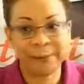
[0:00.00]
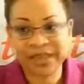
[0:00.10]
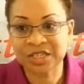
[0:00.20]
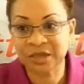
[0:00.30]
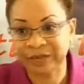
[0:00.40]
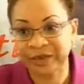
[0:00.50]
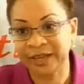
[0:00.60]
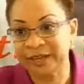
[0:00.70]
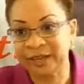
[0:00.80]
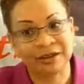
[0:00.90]
Peace
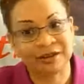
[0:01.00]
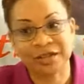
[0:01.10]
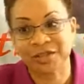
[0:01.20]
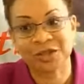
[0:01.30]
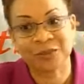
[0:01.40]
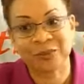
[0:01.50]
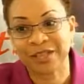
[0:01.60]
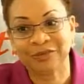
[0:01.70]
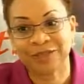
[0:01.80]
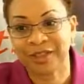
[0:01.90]
reigned in Christ Church
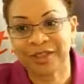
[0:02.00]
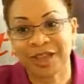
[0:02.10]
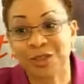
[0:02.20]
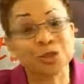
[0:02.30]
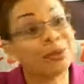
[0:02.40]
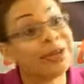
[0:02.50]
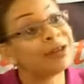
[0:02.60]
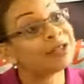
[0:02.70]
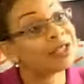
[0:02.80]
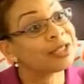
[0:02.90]
West for the next two
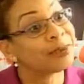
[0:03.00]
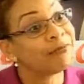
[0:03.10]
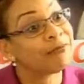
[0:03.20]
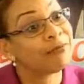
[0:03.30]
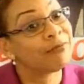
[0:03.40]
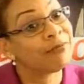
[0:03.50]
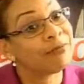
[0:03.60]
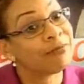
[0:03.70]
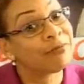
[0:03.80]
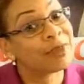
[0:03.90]
years.
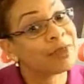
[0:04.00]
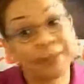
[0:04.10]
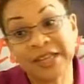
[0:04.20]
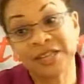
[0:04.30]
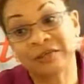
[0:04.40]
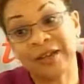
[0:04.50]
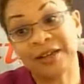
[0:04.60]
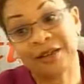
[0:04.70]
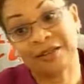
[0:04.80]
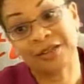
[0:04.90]
Peace
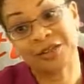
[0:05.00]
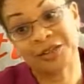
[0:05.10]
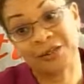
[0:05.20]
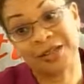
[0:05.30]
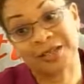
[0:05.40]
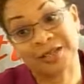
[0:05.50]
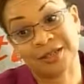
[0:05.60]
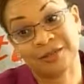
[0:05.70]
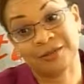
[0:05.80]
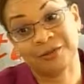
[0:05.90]
reigned in Christ Church
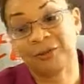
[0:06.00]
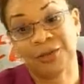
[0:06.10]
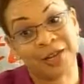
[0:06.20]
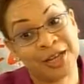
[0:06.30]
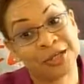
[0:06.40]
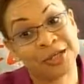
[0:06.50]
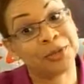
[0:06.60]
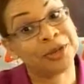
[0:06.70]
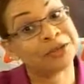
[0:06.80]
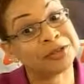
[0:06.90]
West for the next
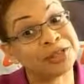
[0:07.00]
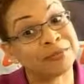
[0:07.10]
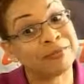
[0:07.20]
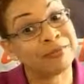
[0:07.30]
two years.